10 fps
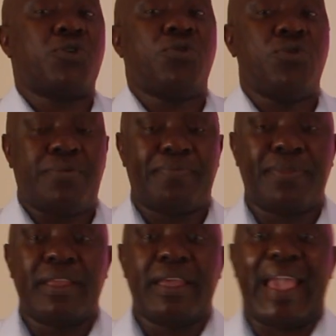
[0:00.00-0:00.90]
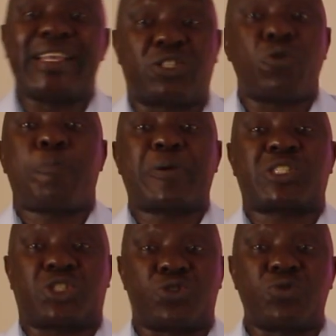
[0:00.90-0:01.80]
you as you
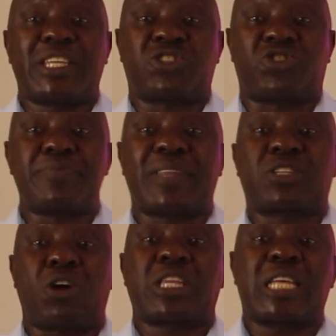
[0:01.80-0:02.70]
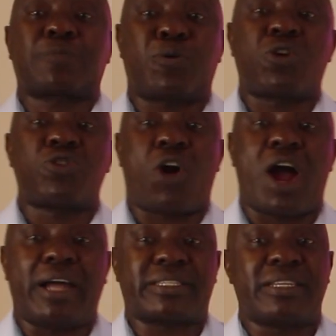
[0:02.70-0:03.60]
pursue the dream that God has put on your
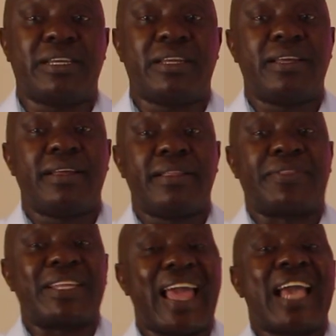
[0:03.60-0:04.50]
heart, that